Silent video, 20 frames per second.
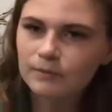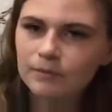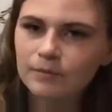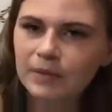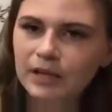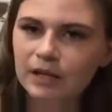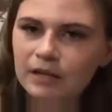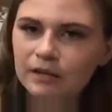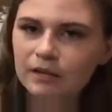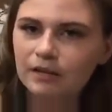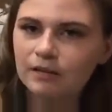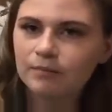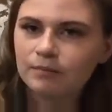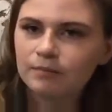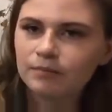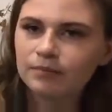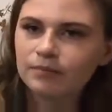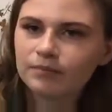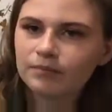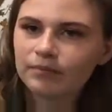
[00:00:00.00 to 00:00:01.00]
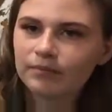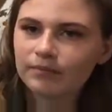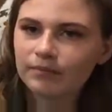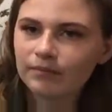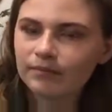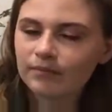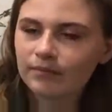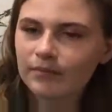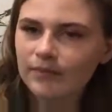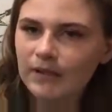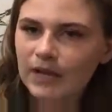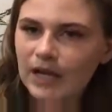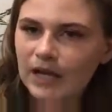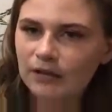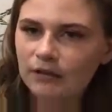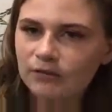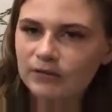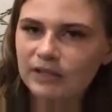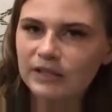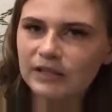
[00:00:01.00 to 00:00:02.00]
but um, I
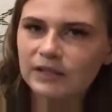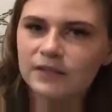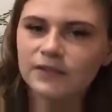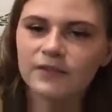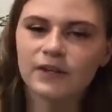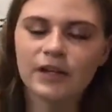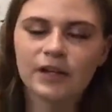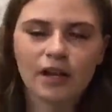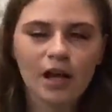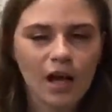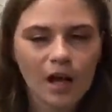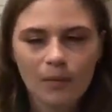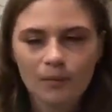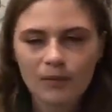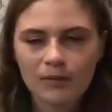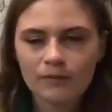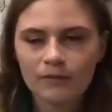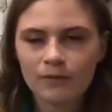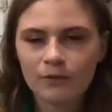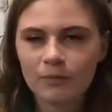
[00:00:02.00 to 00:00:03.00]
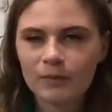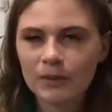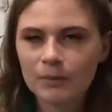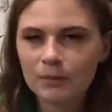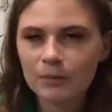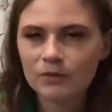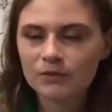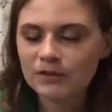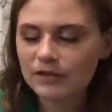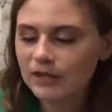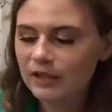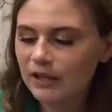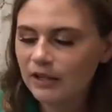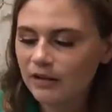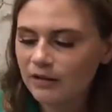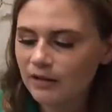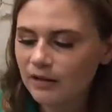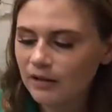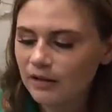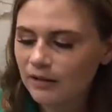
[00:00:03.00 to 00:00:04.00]
don't think it's very common for people to get
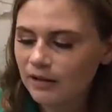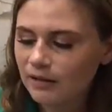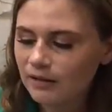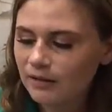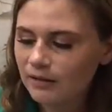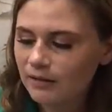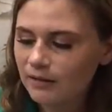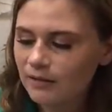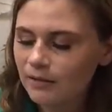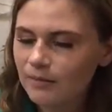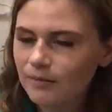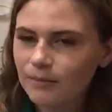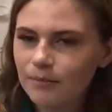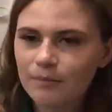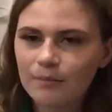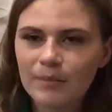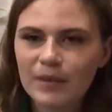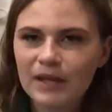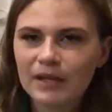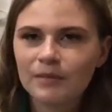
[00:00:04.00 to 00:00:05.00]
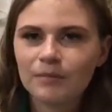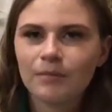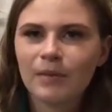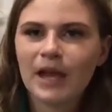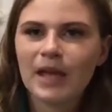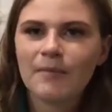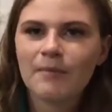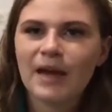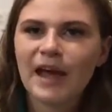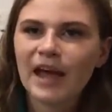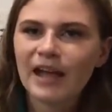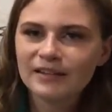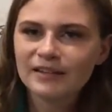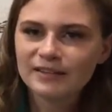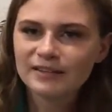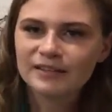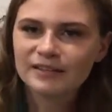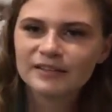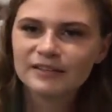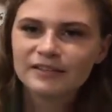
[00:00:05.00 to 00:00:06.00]
bitten by bats.